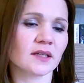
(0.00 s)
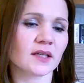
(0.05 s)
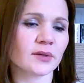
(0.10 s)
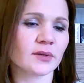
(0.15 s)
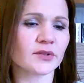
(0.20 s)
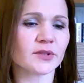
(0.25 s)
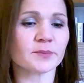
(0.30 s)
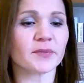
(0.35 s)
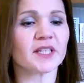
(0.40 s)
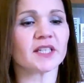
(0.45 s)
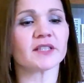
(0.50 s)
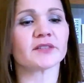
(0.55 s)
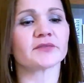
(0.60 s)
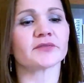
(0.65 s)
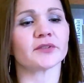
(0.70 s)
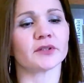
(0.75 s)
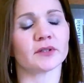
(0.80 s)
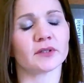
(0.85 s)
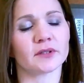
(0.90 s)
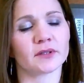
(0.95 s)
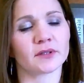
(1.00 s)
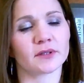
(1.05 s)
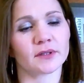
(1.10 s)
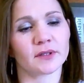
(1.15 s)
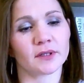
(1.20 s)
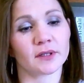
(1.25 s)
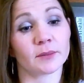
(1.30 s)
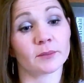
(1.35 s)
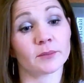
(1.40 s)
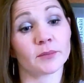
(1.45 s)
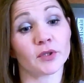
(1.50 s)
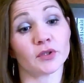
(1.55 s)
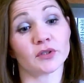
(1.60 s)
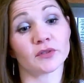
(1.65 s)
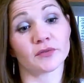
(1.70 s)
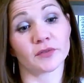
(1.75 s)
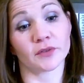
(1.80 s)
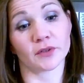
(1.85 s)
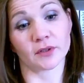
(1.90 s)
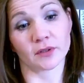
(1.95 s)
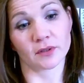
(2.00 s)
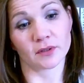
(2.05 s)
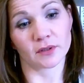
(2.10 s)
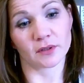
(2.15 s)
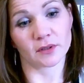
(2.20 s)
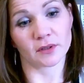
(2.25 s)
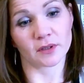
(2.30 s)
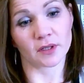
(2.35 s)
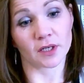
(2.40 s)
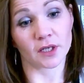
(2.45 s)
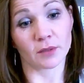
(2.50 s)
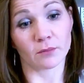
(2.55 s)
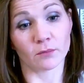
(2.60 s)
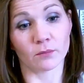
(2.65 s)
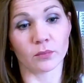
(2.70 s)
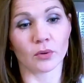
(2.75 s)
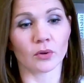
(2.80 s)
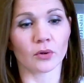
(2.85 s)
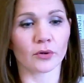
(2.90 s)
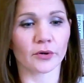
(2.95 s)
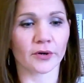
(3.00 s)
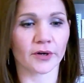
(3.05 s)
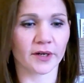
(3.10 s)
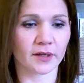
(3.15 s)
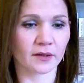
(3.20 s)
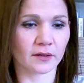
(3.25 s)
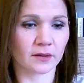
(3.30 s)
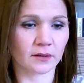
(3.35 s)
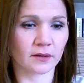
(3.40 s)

It was peaceful, beautiful, and boring.